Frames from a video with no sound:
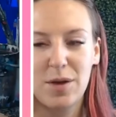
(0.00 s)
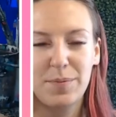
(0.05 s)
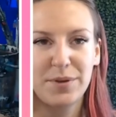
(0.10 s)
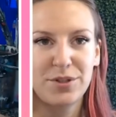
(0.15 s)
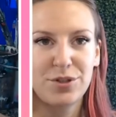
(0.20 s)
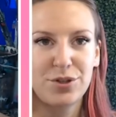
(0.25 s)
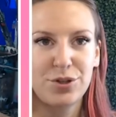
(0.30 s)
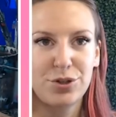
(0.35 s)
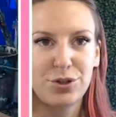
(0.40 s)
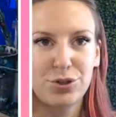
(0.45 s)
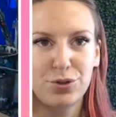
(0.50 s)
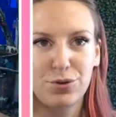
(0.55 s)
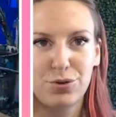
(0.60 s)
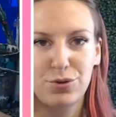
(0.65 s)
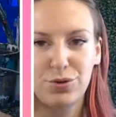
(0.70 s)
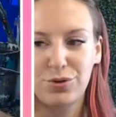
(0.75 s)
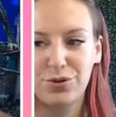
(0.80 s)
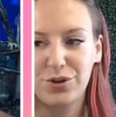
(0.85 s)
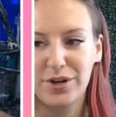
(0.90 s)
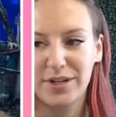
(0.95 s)
is her
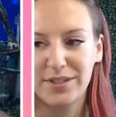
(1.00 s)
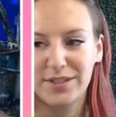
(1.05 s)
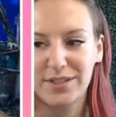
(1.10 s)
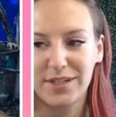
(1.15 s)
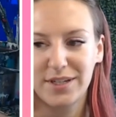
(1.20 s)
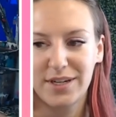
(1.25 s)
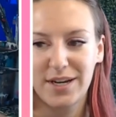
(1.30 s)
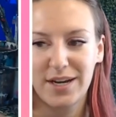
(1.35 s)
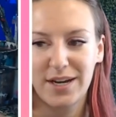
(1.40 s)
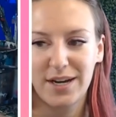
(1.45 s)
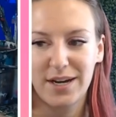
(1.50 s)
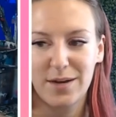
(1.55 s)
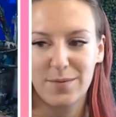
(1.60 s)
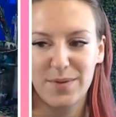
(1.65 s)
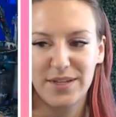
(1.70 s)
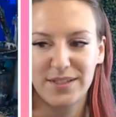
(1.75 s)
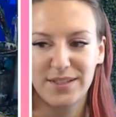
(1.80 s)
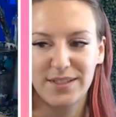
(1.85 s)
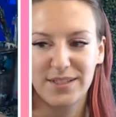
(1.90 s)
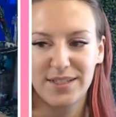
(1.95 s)
shoulder and it's going to come
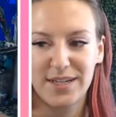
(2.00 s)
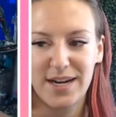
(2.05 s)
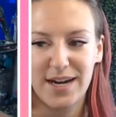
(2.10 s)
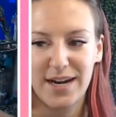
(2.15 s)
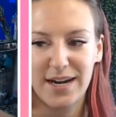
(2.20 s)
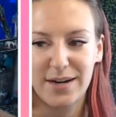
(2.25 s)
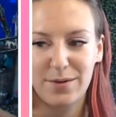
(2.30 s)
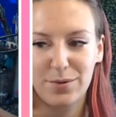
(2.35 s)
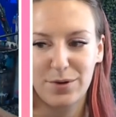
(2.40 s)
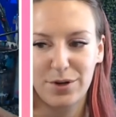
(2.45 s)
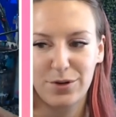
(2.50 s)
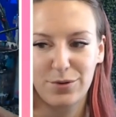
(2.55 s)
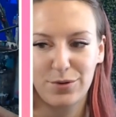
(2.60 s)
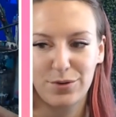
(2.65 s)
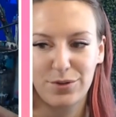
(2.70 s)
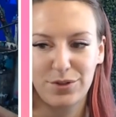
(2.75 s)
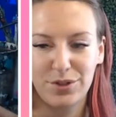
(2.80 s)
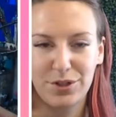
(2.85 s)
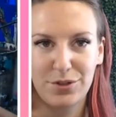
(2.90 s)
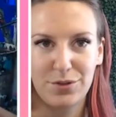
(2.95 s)
inside, we're going to do a
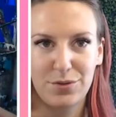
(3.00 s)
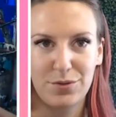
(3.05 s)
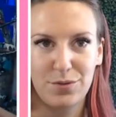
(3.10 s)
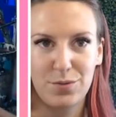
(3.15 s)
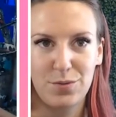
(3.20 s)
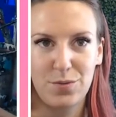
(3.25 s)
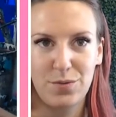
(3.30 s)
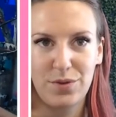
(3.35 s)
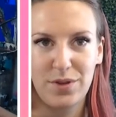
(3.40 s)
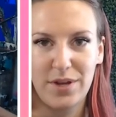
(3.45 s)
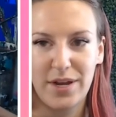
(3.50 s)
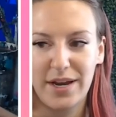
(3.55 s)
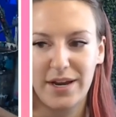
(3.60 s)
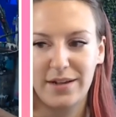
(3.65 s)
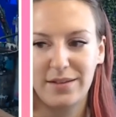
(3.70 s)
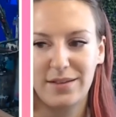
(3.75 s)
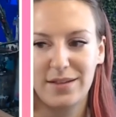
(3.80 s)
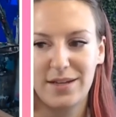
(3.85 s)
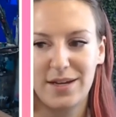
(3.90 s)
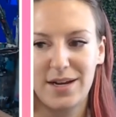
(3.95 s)
little
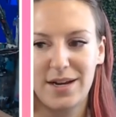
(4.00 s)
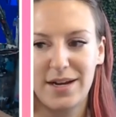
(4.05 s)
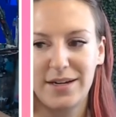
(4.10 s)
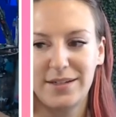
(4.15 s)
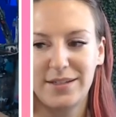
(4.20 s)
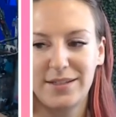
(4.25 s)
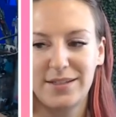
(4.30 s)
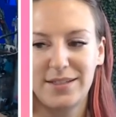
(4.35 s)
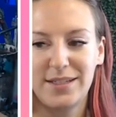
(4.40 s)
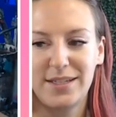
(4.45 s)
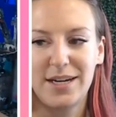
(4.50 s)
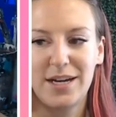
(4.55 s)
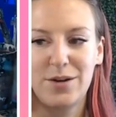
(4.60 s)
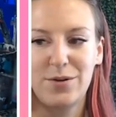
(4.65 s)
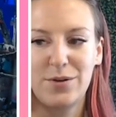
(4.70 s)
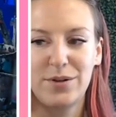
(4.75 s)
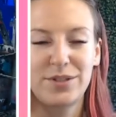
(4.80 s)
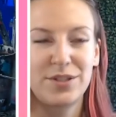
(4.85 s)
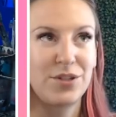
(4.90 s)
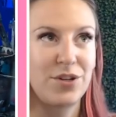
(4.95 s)
light line. See
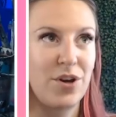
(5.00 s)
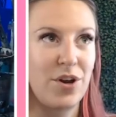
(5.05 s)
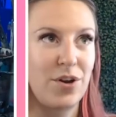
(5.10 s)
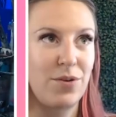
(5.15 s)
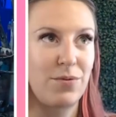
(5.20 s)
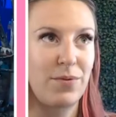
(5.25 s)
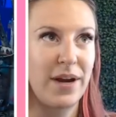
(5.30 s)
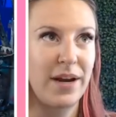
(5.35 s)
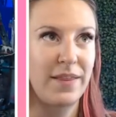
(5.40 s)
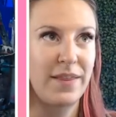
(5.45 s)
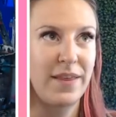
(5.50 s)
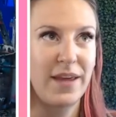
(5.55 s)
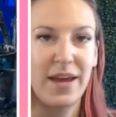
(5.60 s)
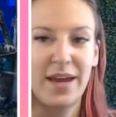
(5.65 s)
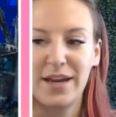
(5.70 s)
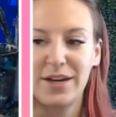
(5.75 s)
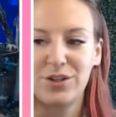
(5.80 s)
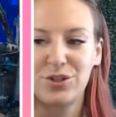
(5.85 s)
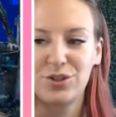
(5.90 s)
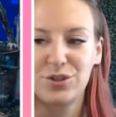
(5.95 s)
how it's not right at the
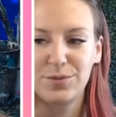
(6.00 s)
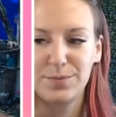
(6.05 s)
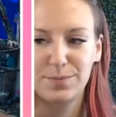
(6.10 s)
edge,